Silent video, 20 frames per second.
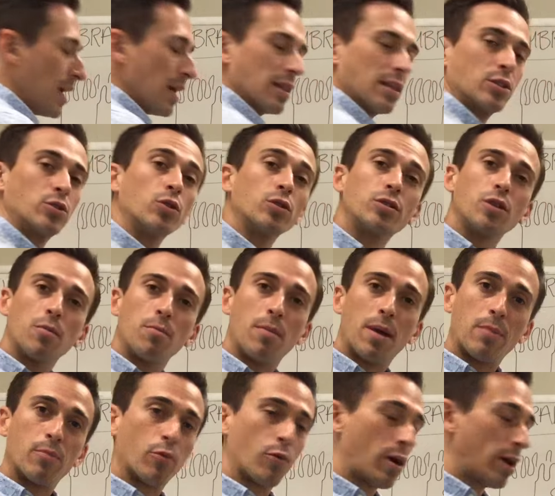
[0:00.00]
There's also
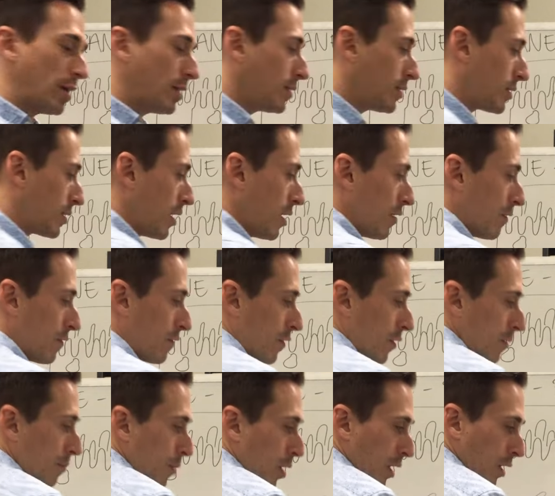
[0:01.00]
membranes for
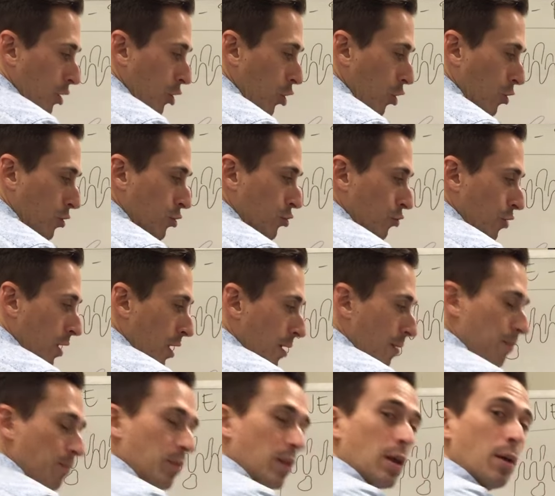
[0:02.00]
the mitochondria,
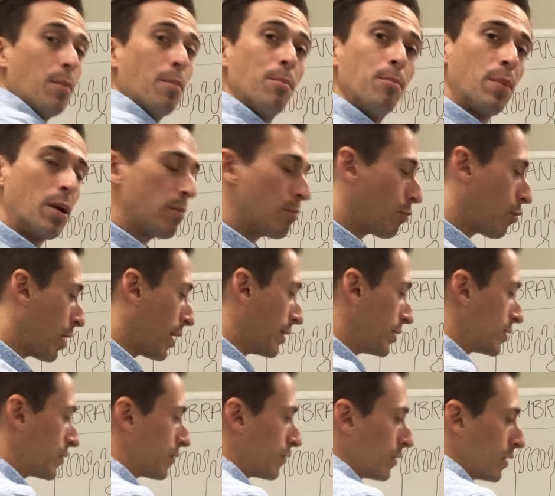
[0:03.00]

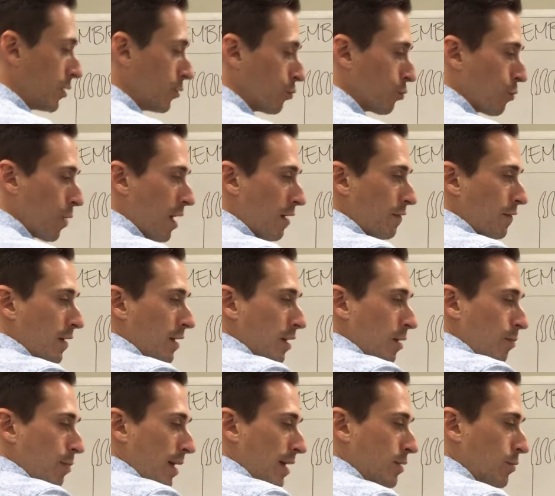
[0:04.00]
membranes for the rough
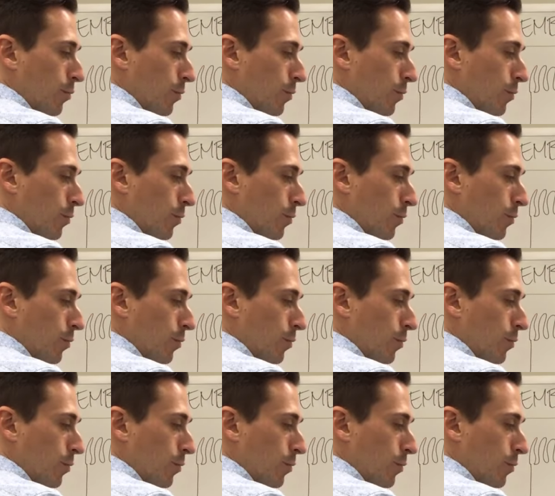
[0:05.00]
endoplasmic